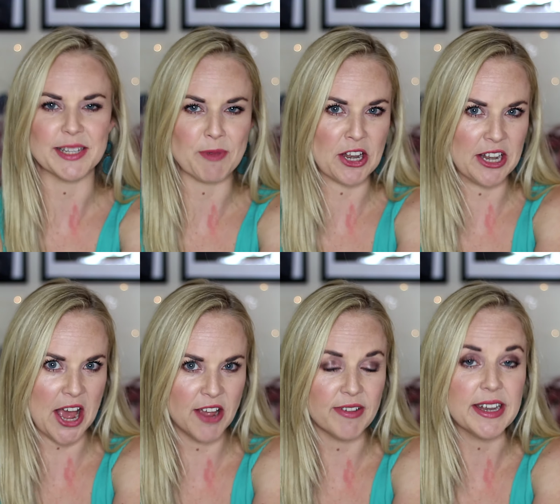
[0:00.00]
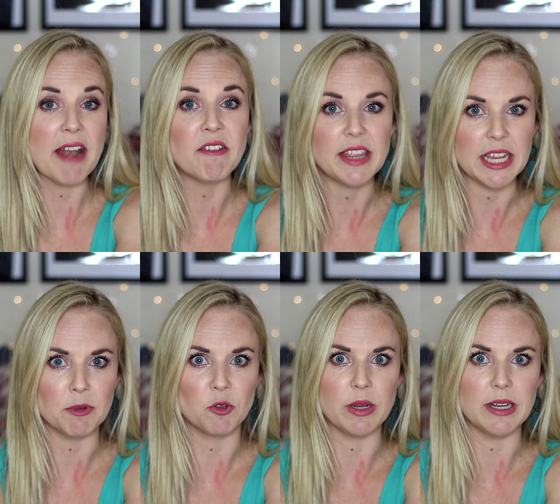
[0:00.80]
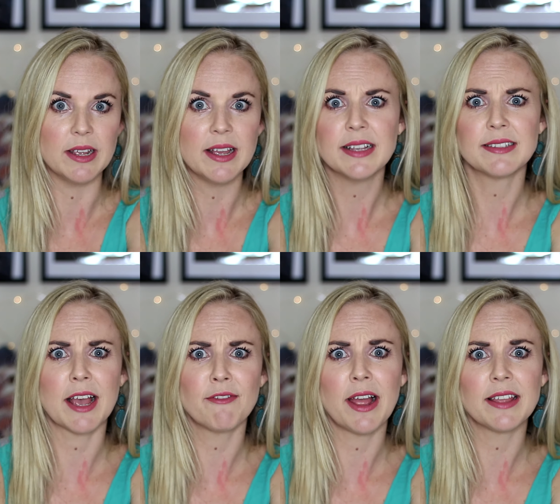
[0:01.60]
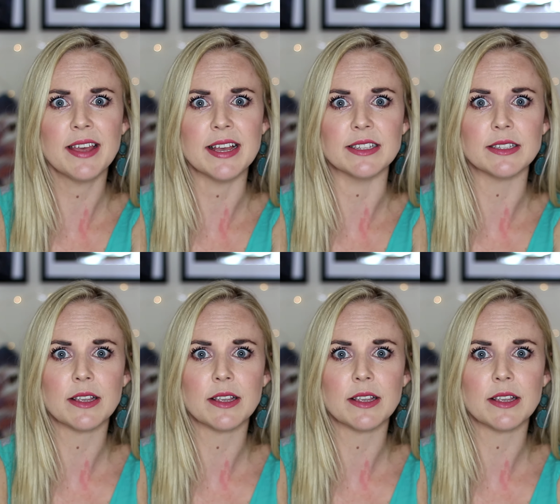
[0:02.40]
about life and everything in between. Stuff like this.